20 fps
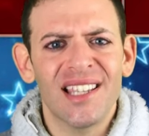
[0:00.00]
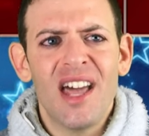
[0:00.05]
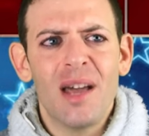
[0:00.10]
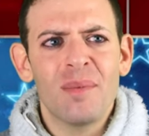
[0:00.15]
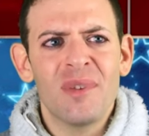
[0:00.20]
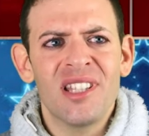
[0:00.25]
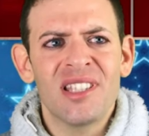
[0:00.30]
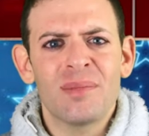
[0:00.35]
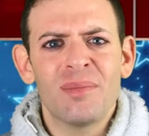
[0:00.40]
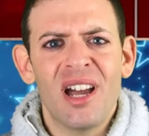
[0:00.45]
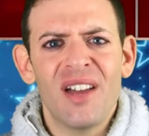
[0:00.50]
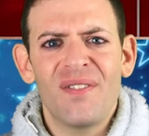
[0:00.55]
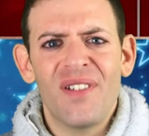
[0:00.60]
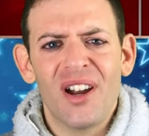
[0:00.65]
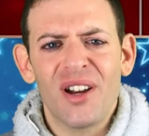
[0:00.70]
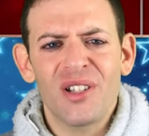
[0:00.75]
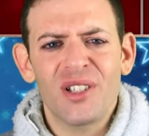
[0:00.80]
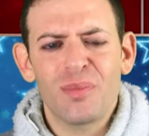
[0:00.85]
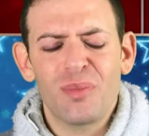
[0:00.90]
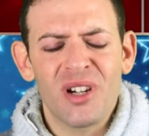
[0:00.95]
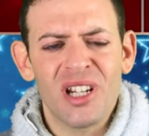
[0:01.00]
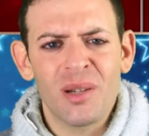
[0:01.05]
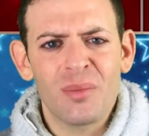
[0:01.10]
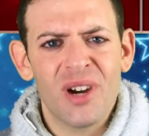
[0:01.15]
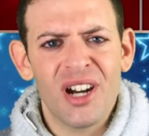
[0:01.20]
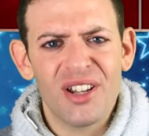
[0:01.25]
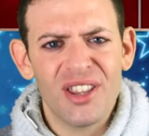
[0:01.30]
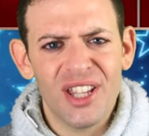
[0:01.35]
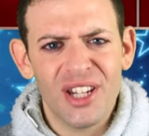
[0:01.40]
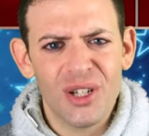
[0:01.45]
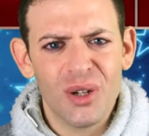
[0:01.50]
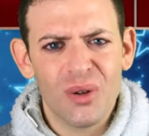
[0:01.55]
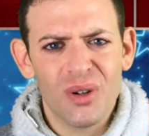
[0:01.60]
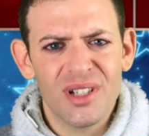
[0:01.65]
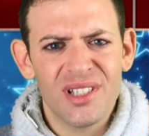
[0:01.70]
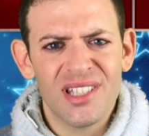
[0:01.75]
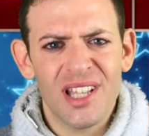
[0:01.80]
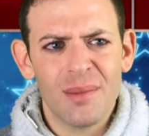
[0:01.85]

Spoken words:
That means my fire is burning brighter than yours.